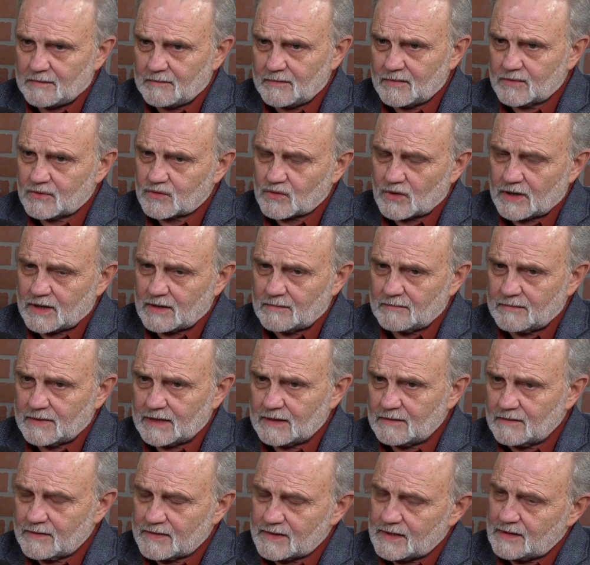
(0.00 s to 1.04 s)
and trying to
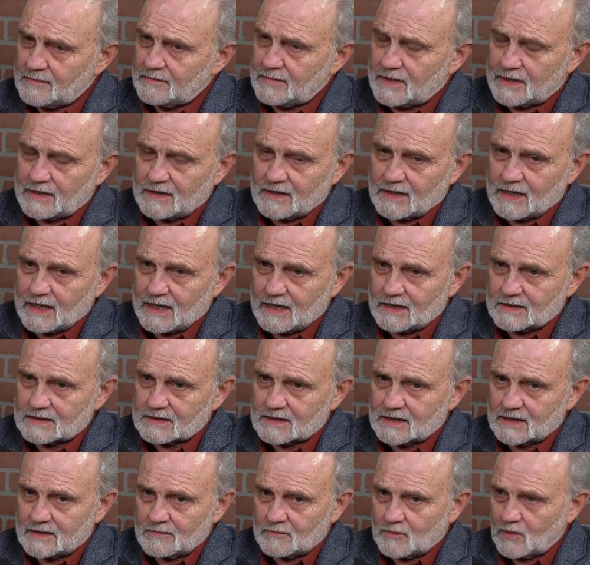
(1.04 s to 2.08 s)
meet with them and
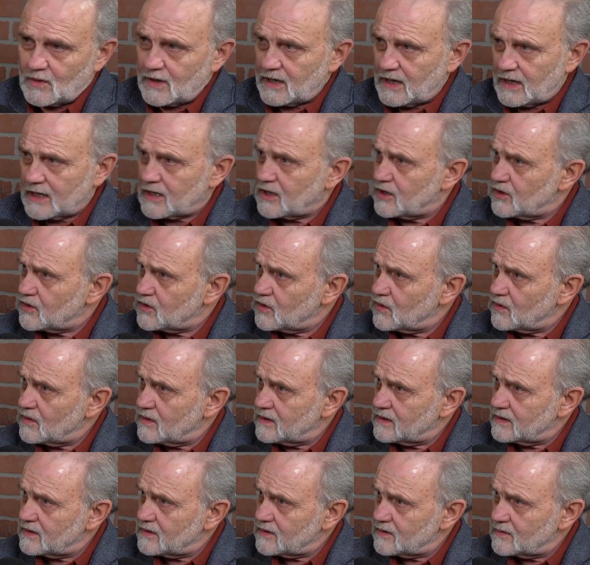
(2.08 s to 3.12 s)
asking them what I could
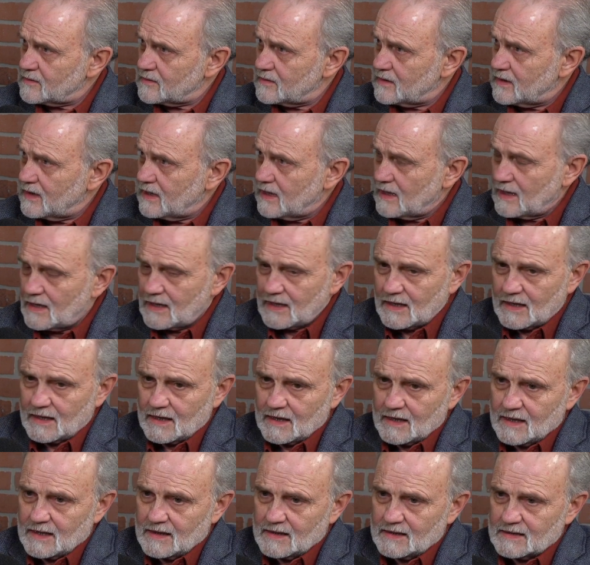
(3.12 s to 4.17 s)
do to
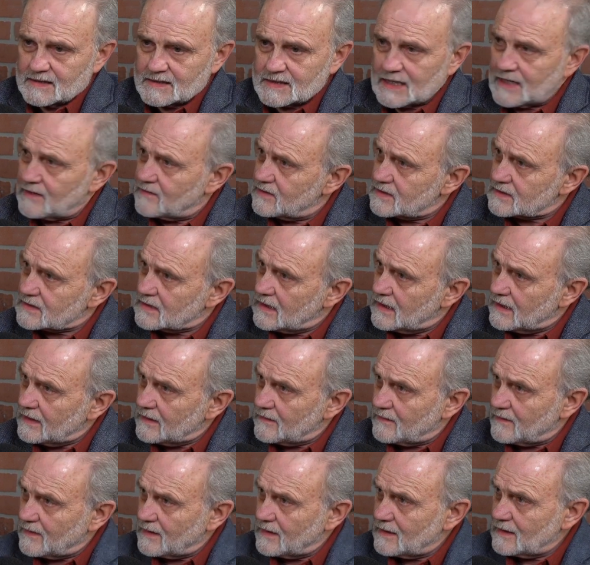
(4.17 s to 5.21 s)
save his
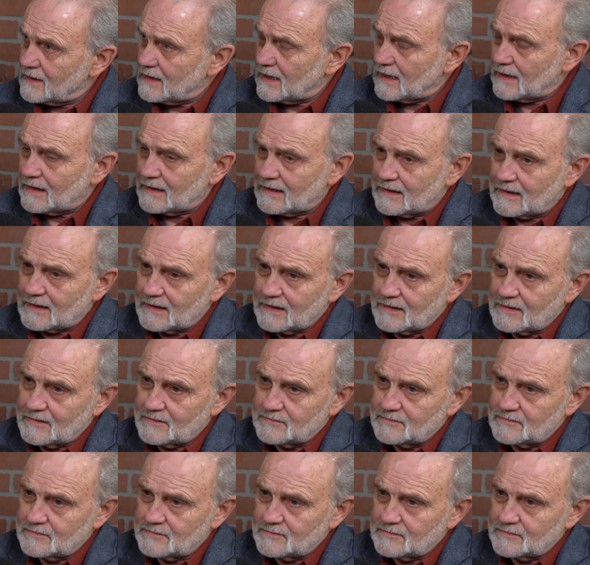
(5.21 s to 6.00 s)
life. And